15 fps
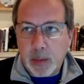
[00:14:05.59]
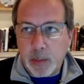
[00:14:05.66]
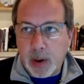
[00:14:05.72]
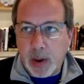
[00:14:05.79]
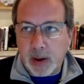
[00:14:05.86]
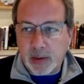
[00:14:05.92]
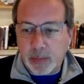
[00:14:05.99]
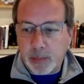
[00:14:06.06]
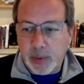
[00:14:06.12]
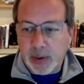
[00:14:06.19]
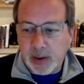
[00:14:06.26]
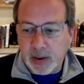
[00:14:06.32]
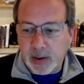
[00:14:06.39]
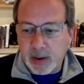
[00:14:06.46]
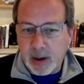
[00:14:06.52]
but
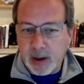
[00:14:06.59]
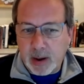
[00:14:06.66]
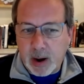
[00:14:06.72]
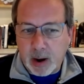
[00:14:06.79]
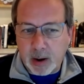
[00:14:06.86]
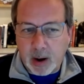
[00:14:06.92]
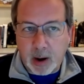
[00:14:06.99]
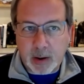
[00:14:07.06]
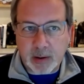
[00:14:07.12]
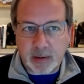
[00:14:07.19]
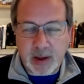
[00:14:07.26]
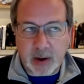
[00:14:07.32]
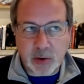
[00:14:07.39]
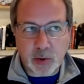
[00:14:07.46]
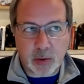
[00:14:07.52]
being
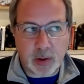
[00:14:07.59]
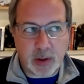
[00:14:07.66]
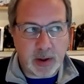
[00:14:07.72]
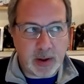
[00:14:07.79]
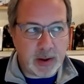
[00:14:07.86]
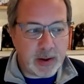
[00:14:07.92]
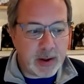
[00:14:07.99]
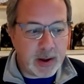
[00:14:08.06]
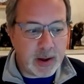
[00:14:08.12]
architecturally